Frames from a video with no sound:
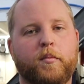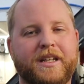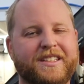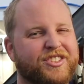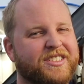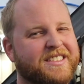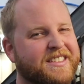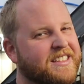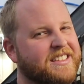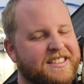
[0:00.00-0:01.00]
but it
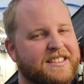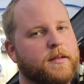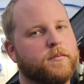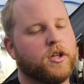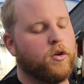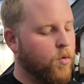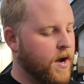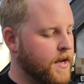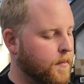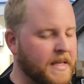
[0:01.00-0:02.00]
just didn't seem to
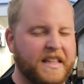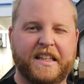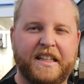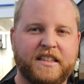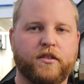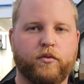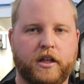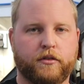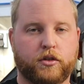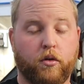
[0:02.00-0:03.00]
quite meet the needs of
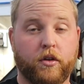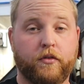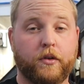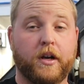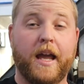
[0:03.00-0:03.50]
what I was going for.